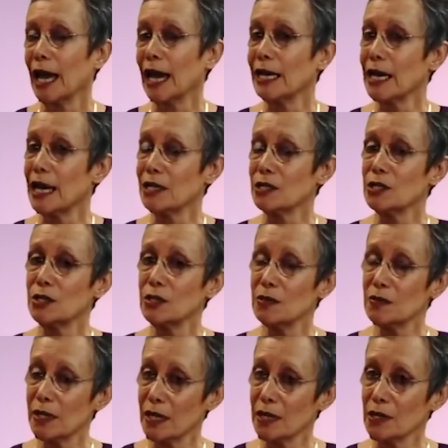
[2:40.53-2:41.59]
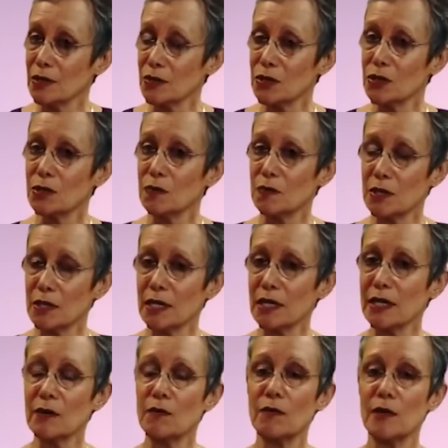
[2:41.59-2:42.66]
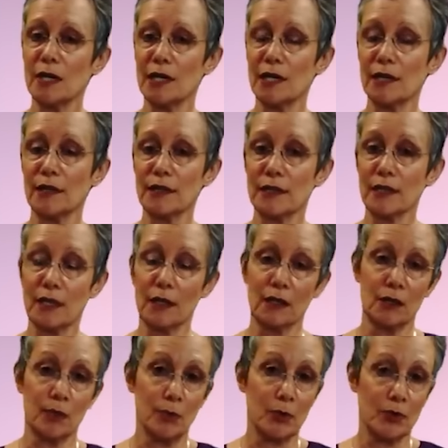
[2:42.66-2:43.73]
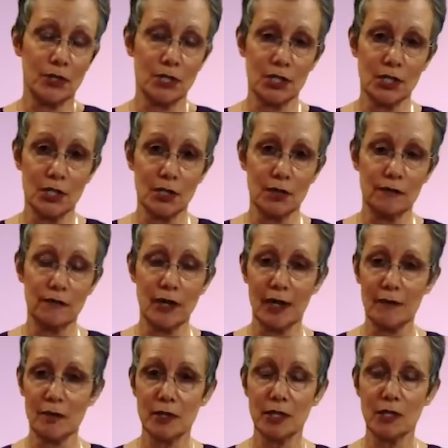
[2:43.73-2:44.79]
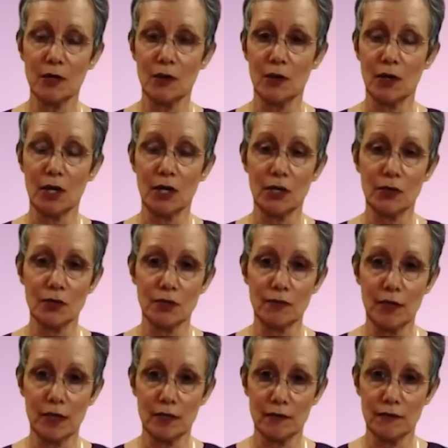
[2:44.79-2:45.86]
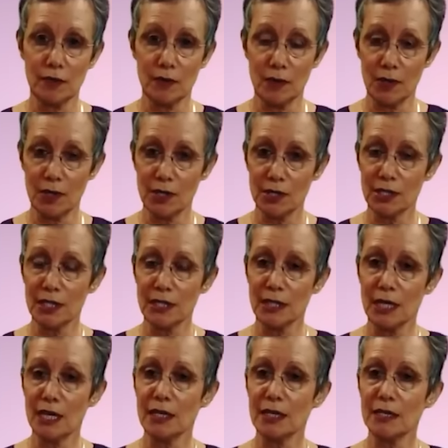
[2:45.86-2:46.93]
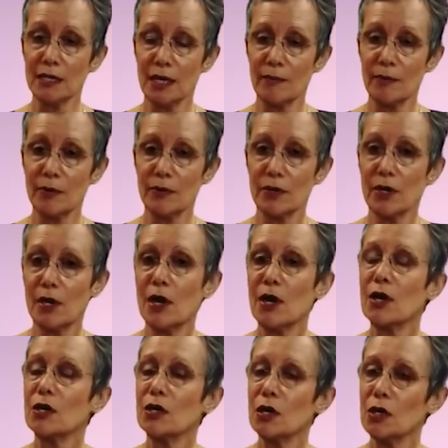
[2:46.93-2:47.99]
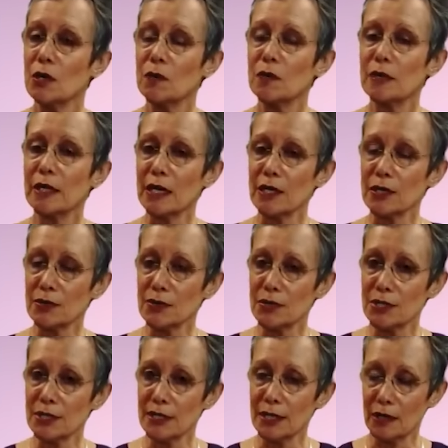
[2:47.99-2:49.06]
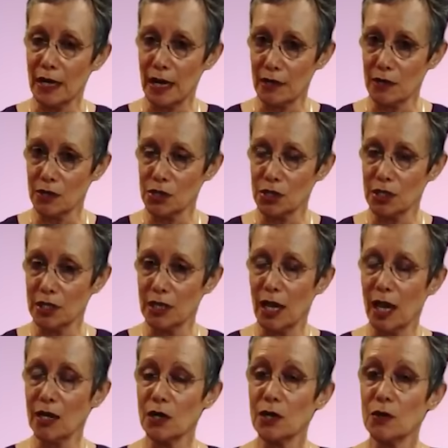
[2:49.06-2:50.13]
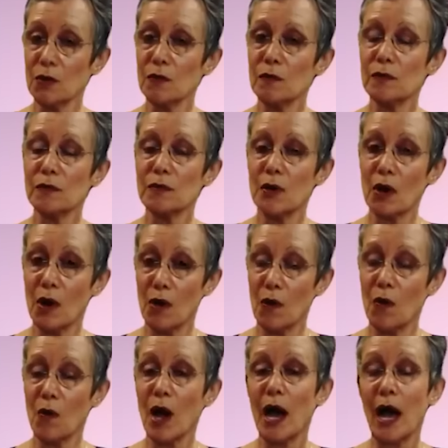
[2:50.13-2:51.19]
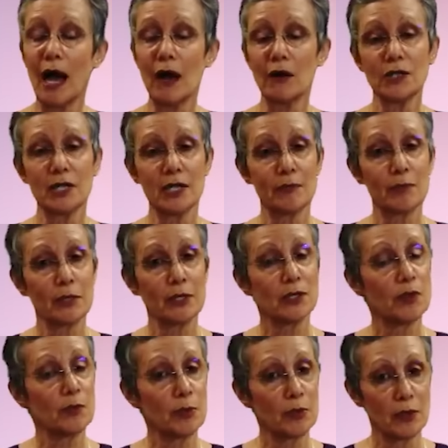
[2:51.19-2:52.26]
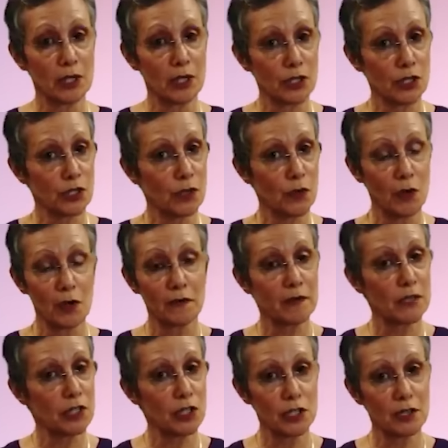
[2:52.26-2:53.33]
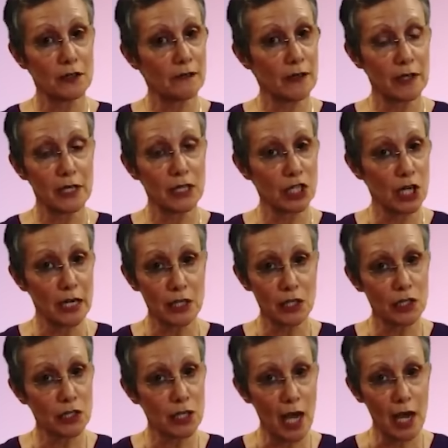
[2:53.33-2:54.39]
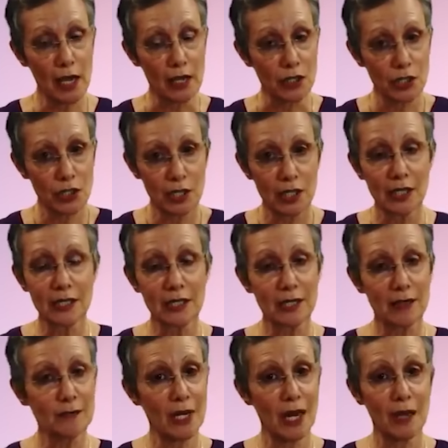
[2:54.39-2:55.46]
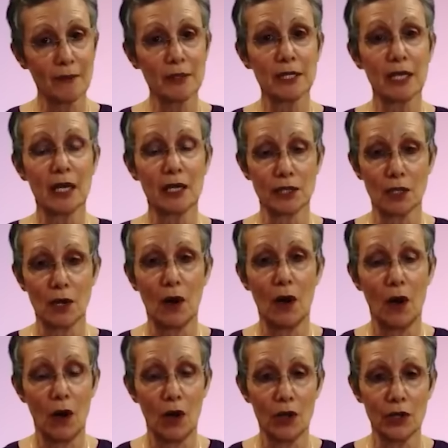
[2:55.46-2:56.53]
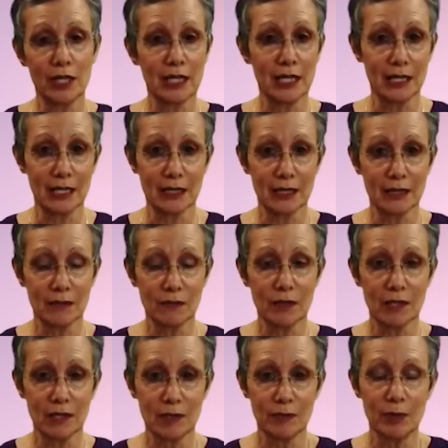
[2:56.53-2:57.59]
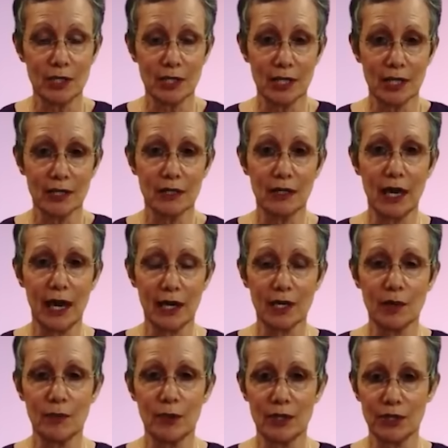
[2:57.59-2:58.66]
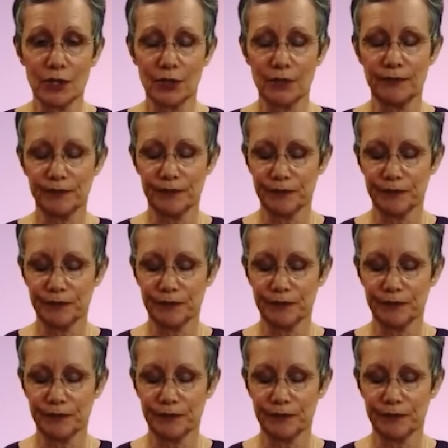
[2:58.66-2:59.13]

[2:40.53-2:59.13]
And as you get used to working with the person in your family or a close friend of yours that's on the table, you will get used to their energy, and you will know how deeply to push, or if it's just a very gentle touch. And sometimes that's all it is with this particular acupressure.